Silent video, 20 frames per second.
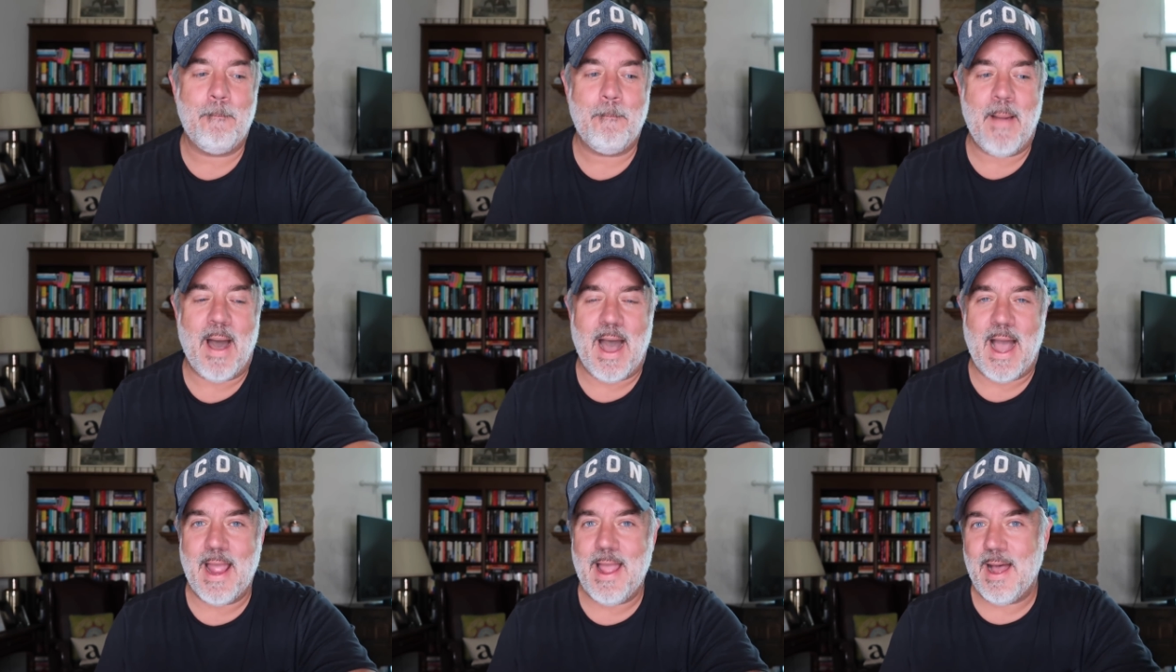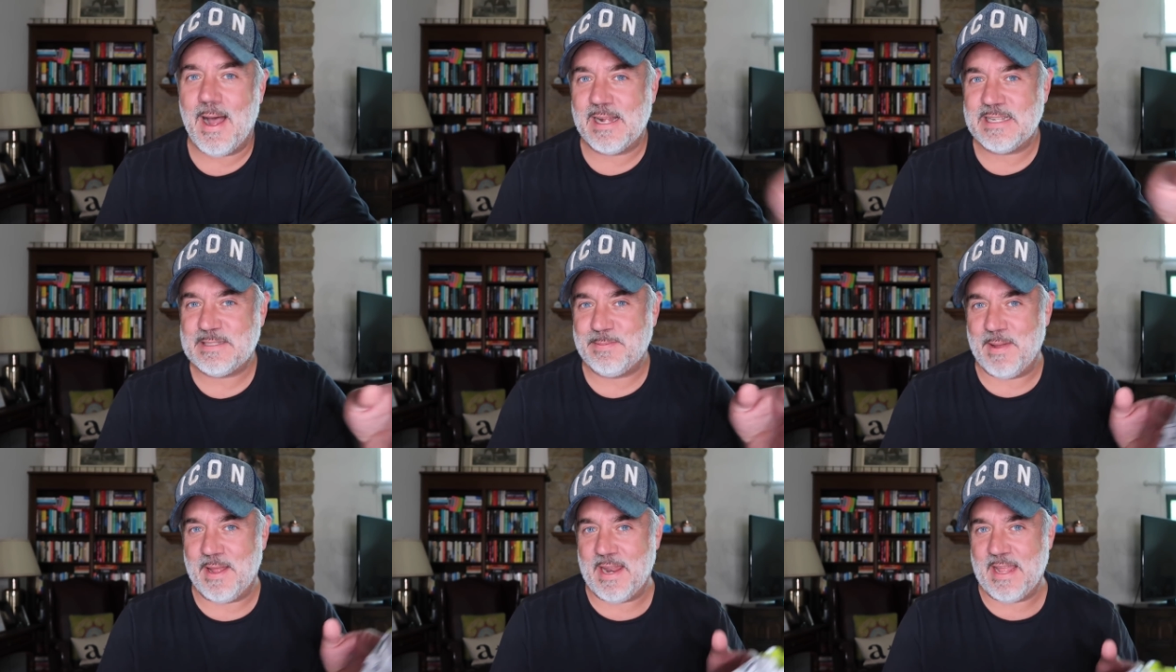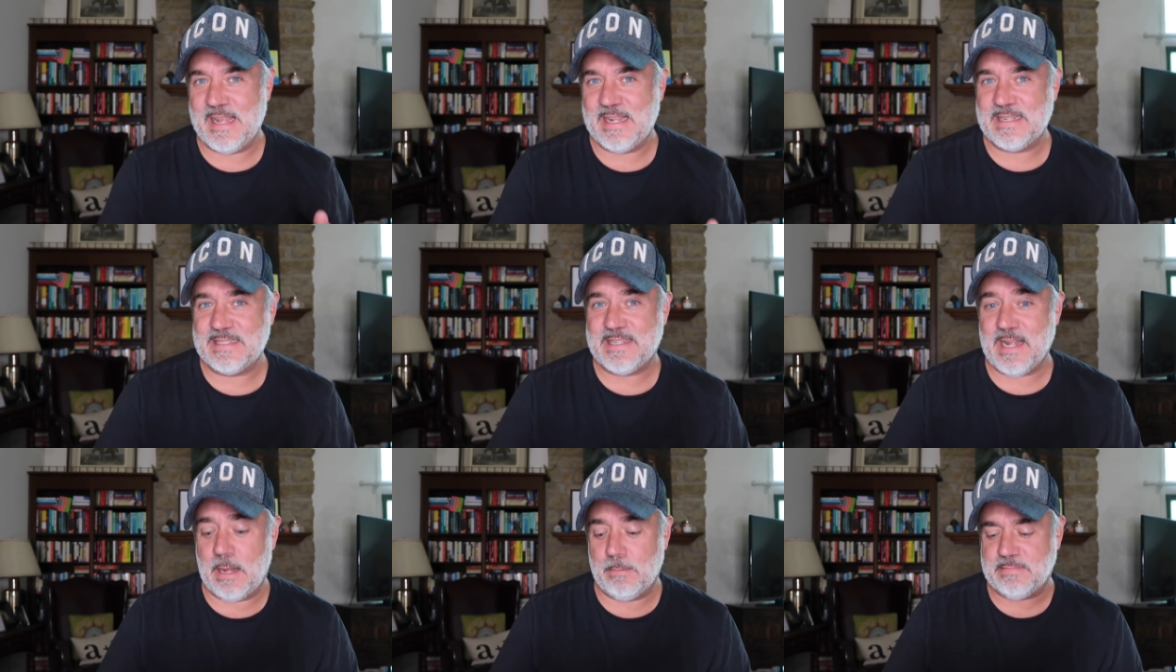my husband
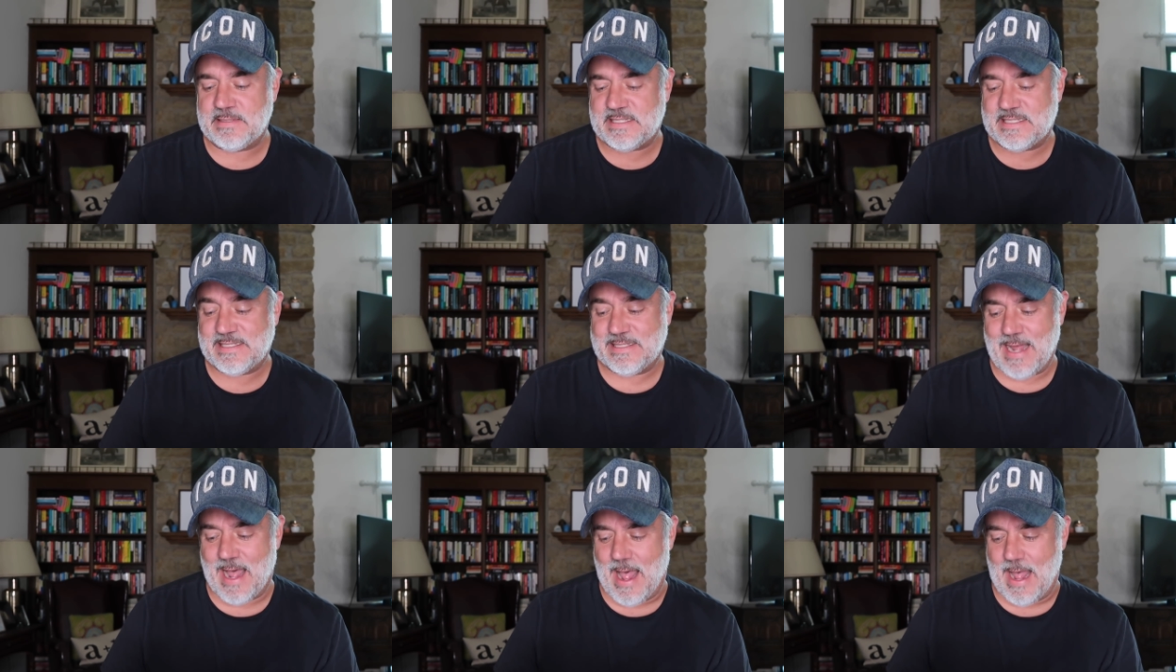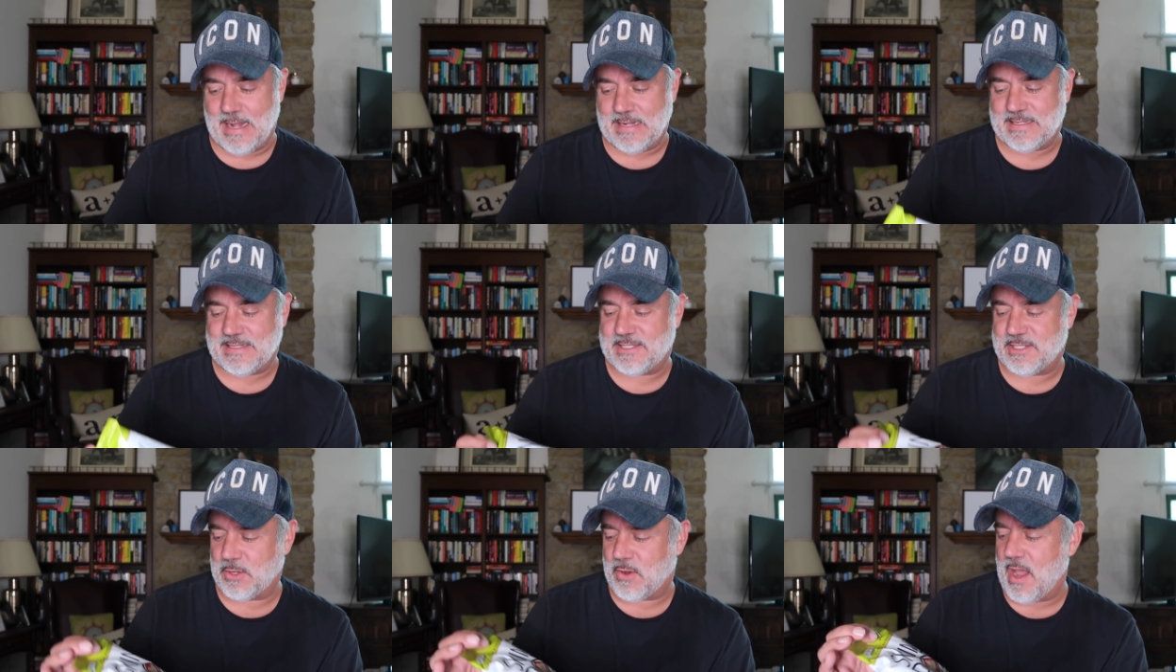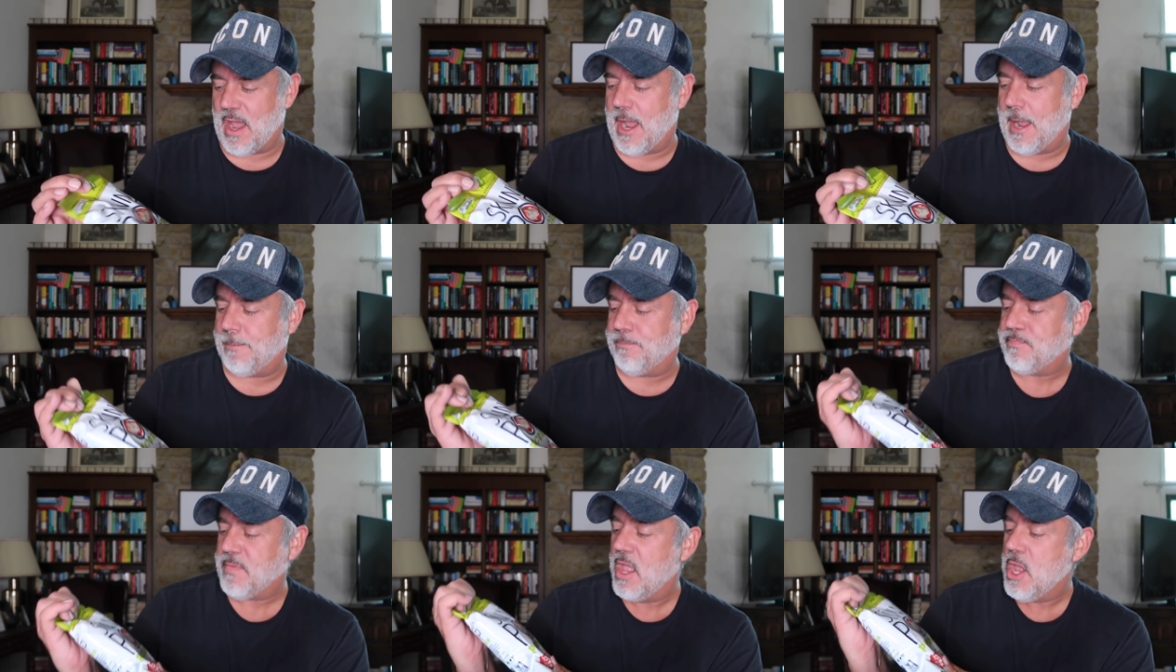is obsessed,
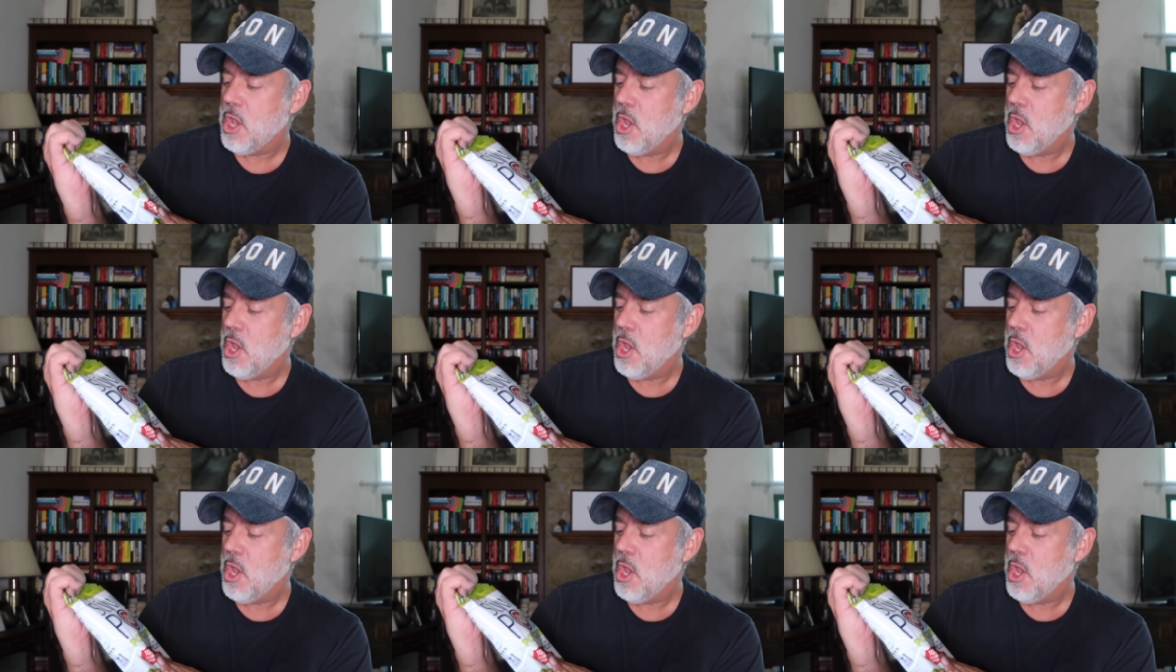okay,